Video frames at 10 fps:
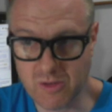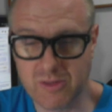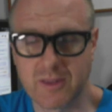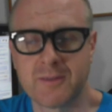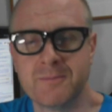
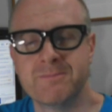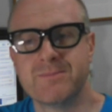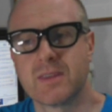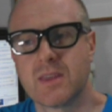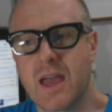thing.
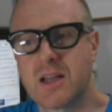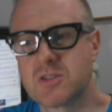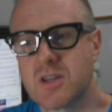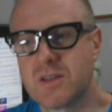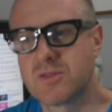
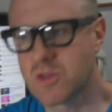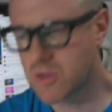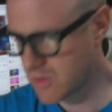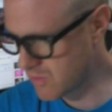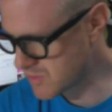Outside of
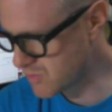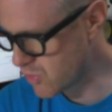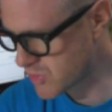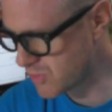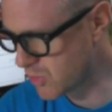Tokyo, there is
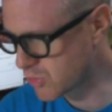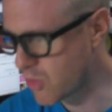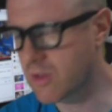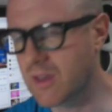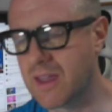more small
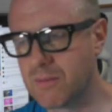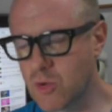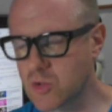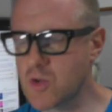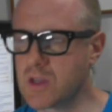talk and
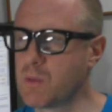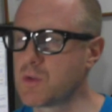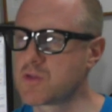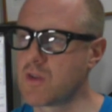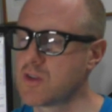more talking
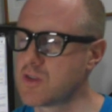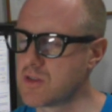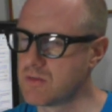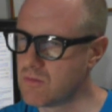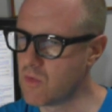with strangers
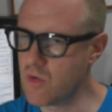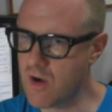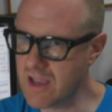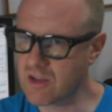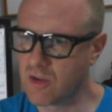and
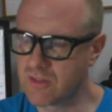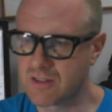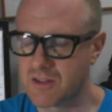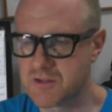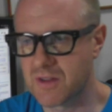more eye
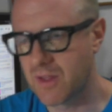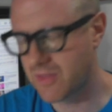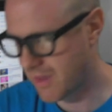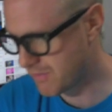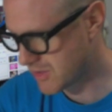contact and stuff like that.